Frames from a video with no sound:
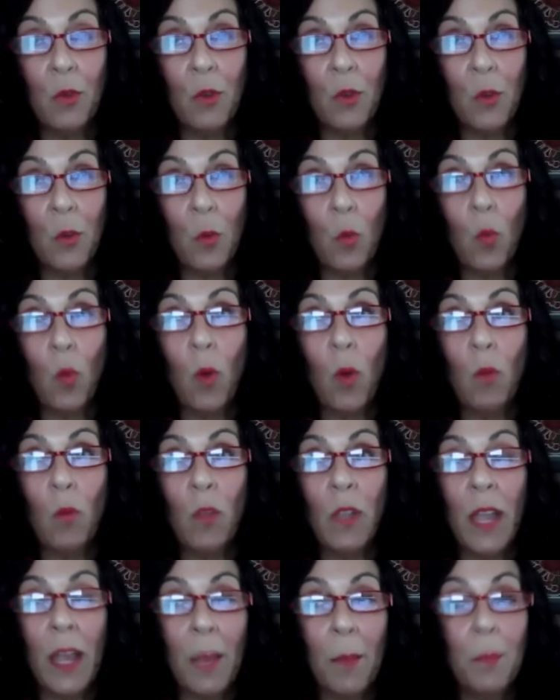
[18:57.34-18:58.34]
What
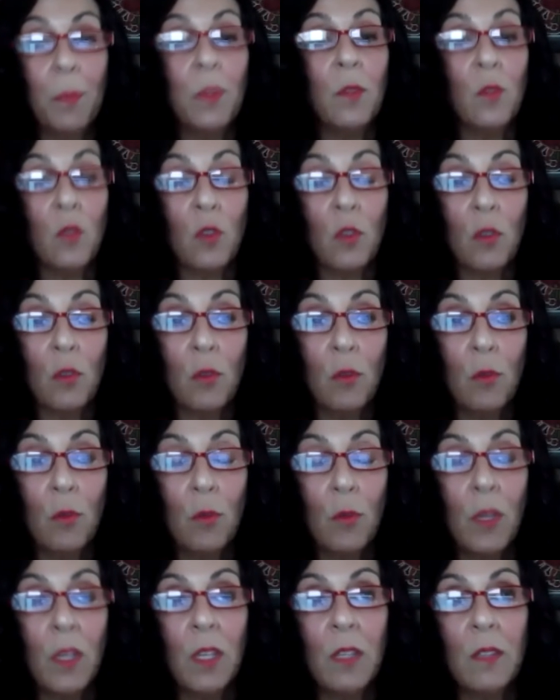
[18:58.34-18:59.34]
will happen
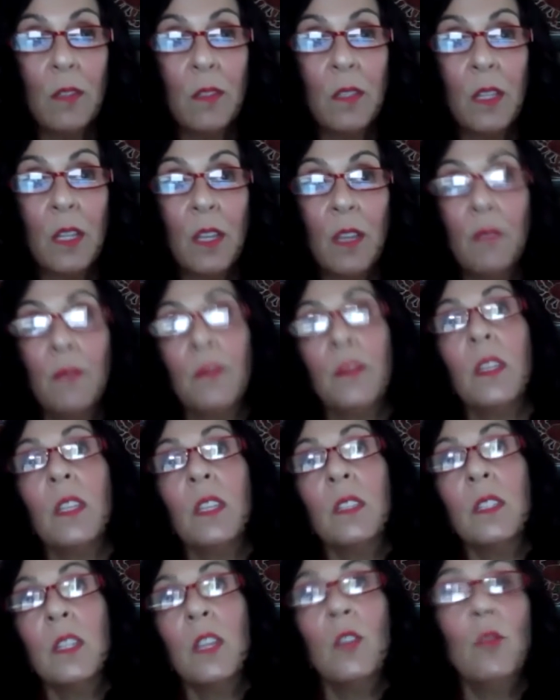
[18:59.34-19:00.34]
too is, if,
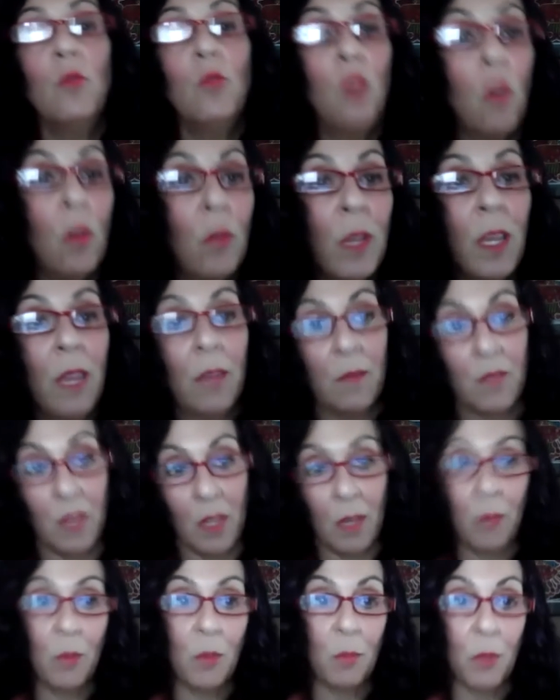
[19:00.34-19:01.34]
let's say, you don't have
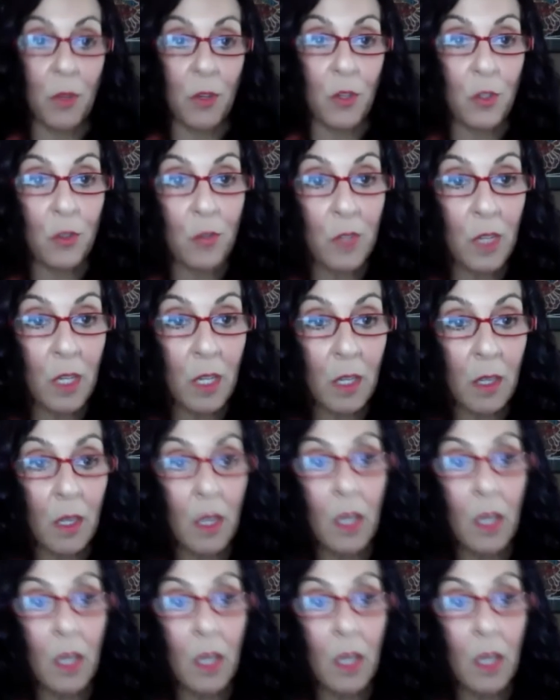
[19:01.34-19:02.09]
time to brush your teeth,